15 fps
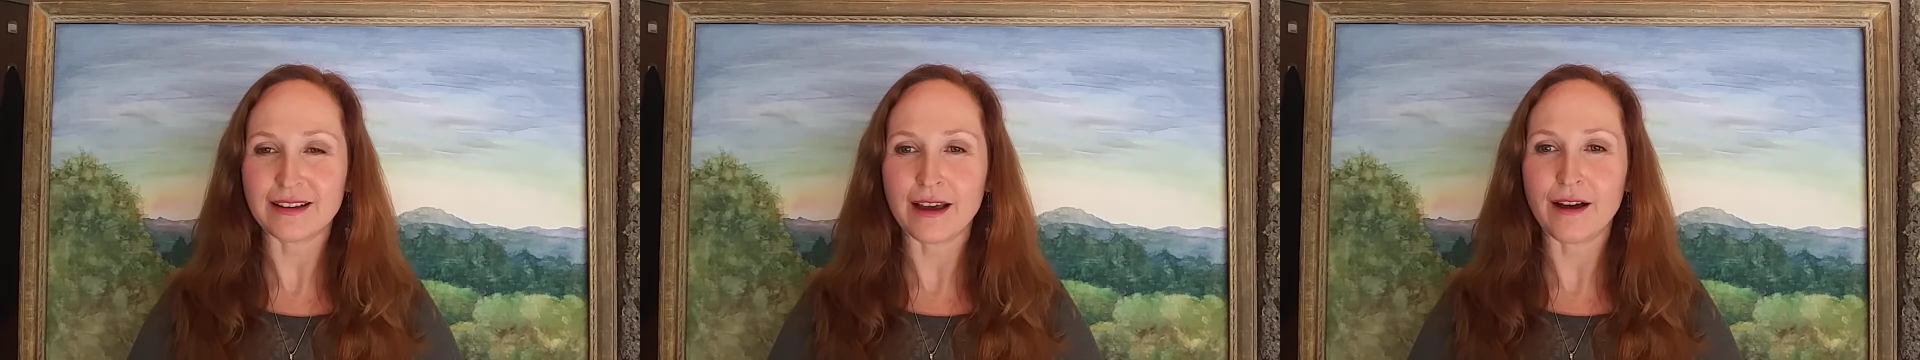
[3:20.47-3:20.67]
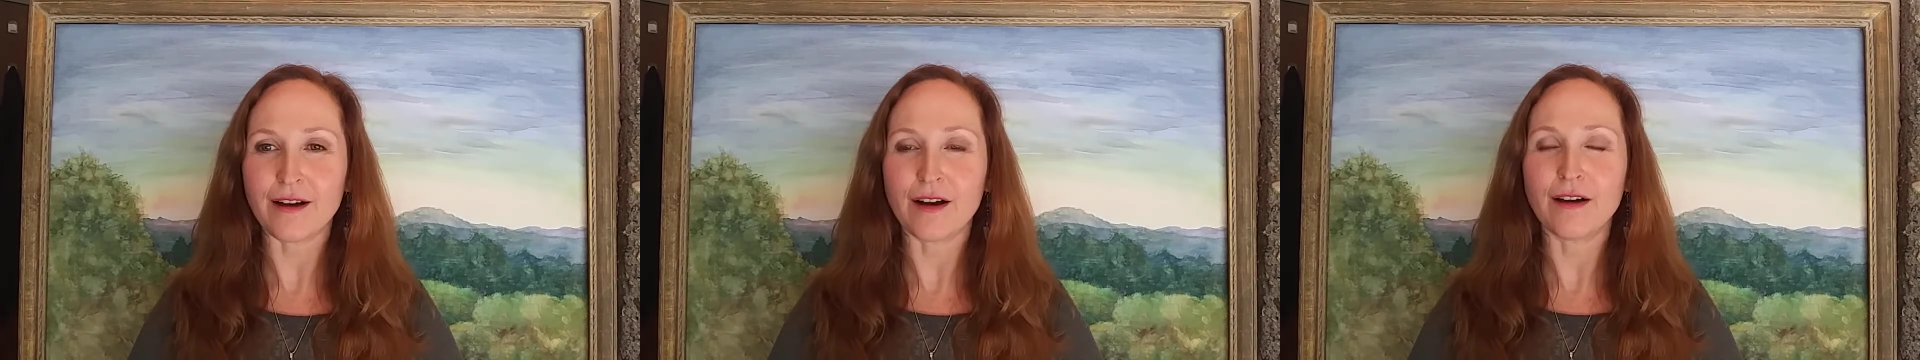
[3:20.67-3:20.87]

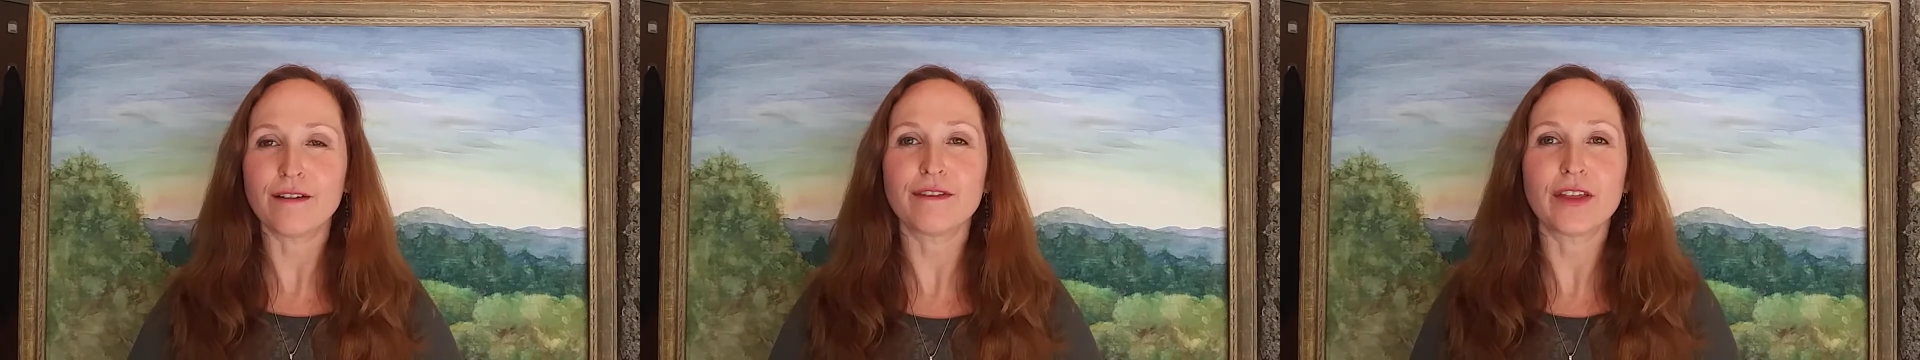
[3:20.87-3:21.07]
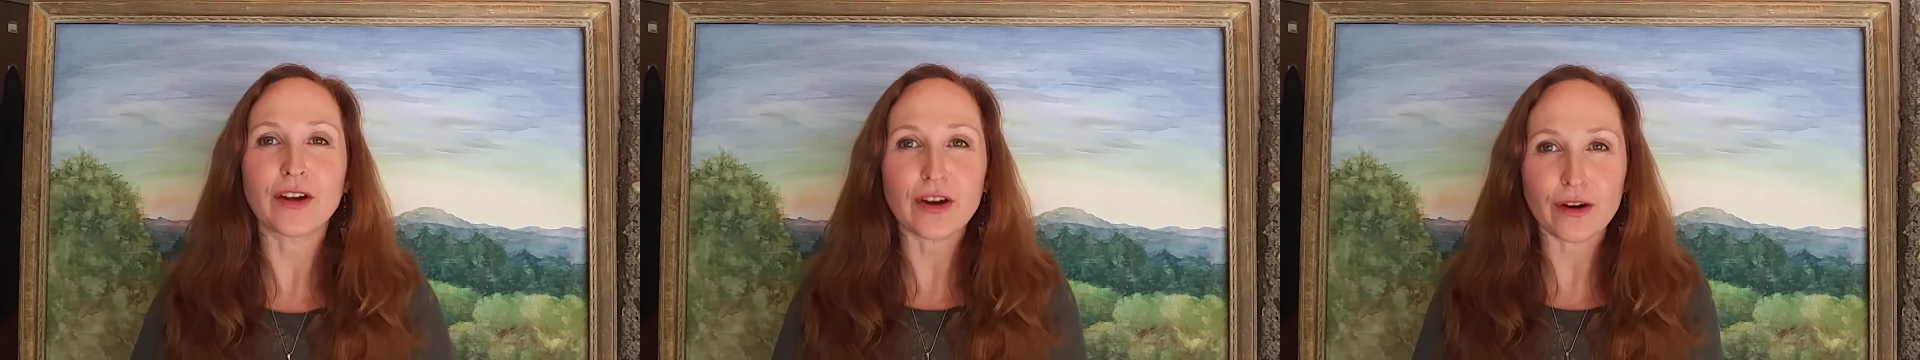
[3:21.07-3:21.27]

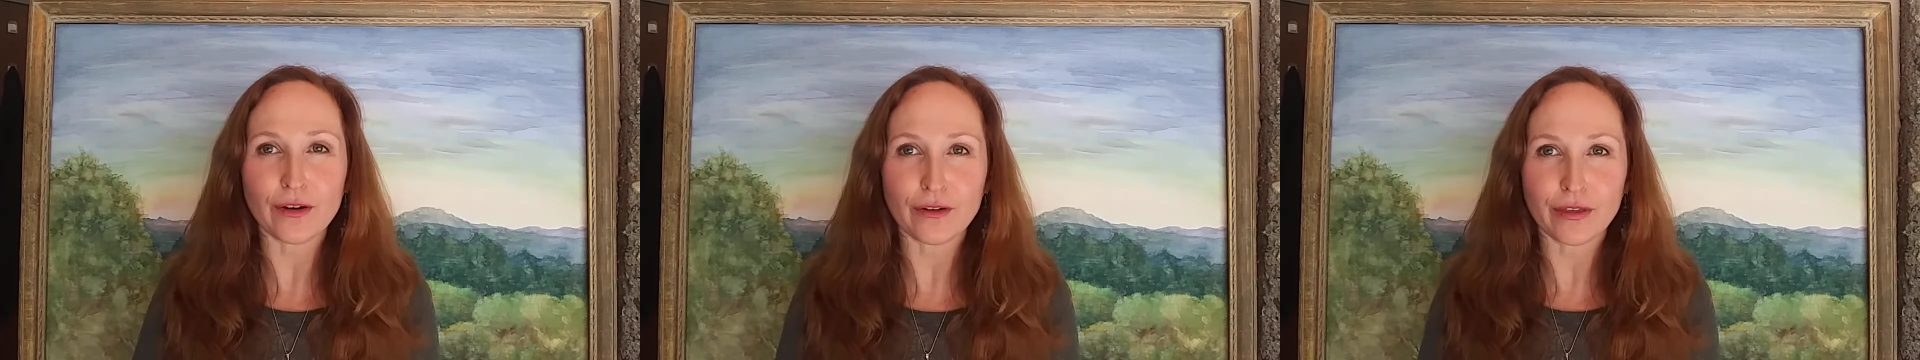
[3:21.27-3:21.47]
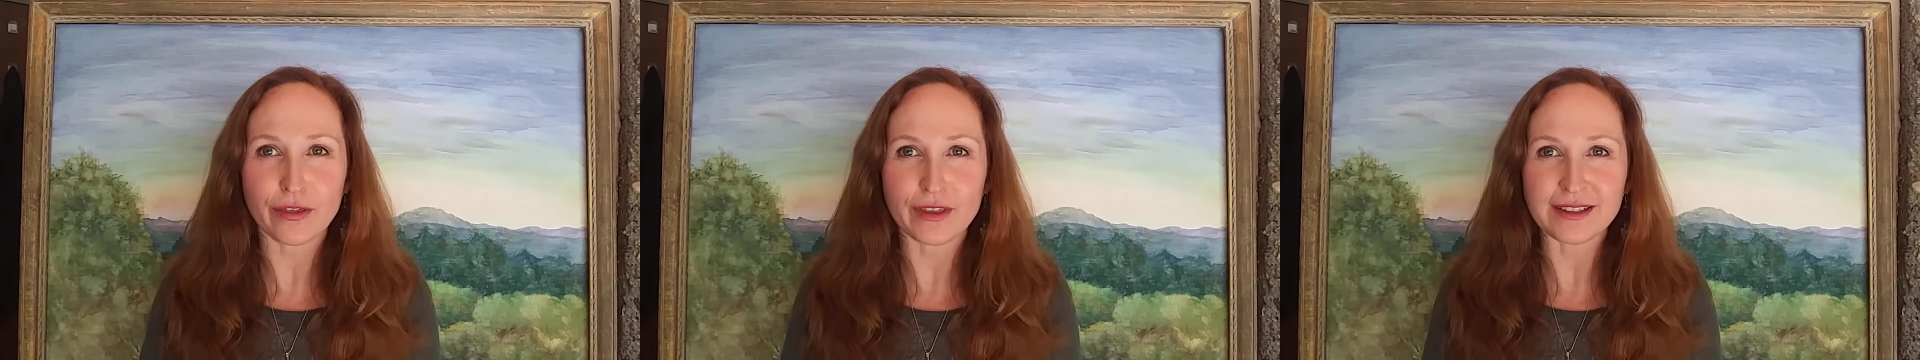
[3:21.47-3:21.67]
of the
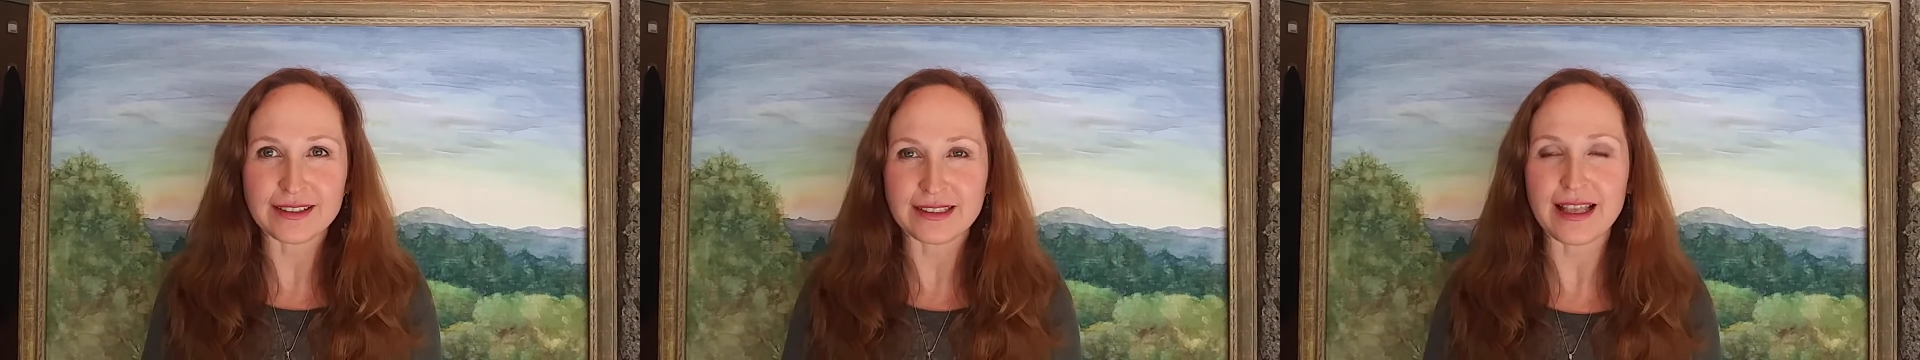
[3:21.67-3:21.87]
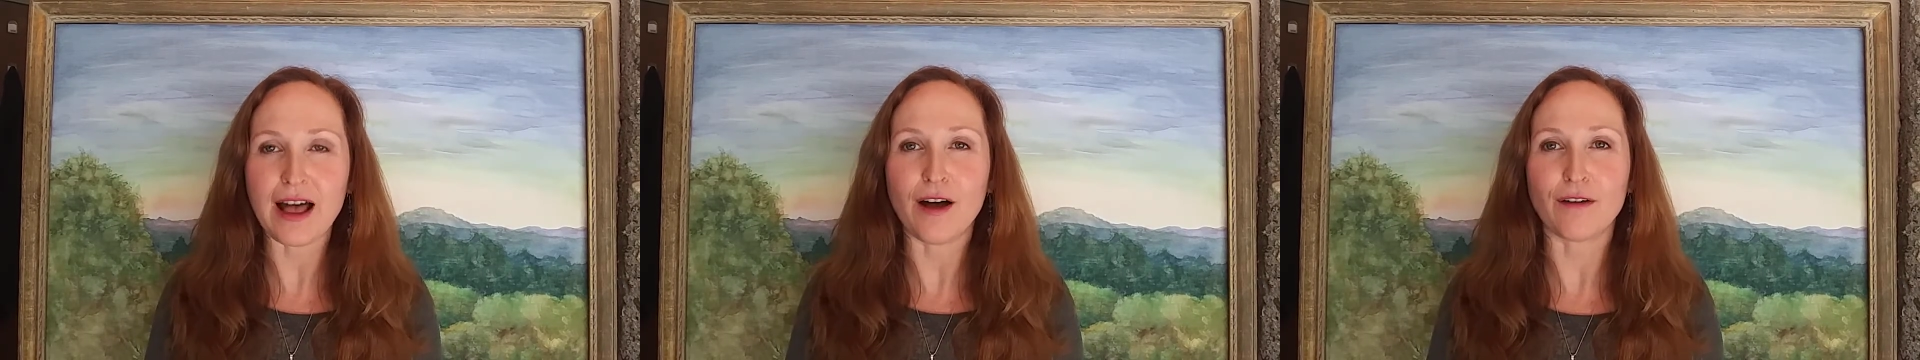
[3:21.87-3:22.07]
earth
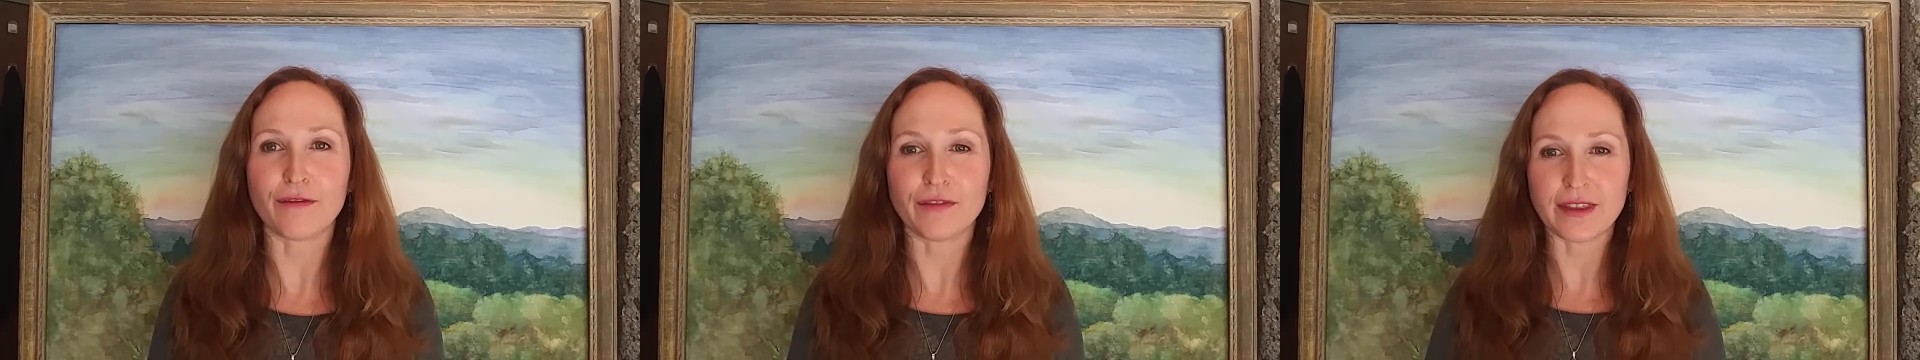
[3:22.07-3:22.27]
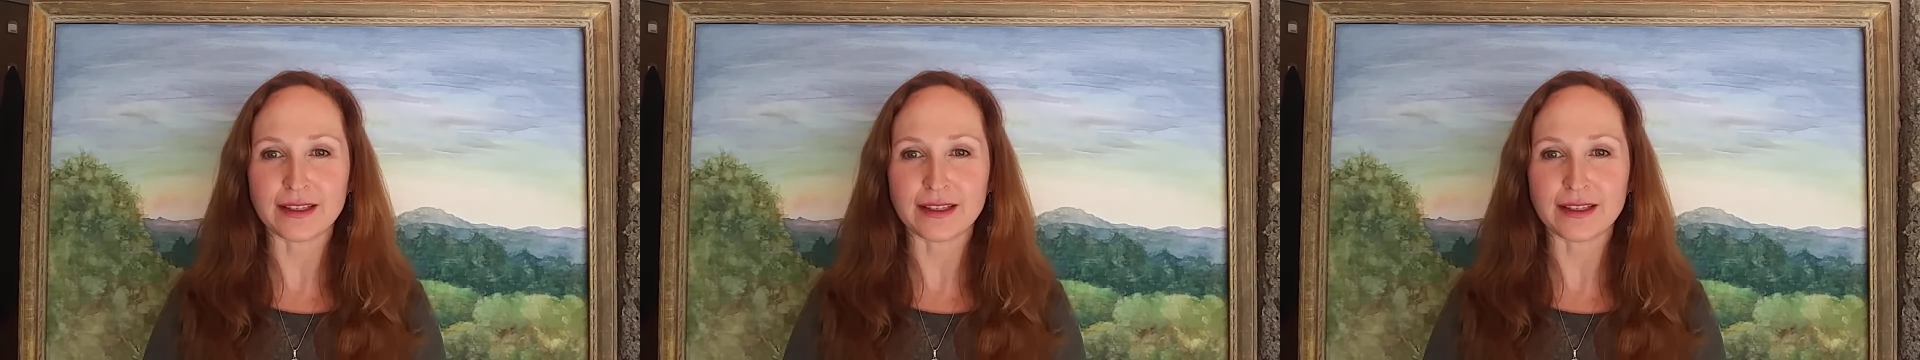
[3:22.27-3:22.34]
itself.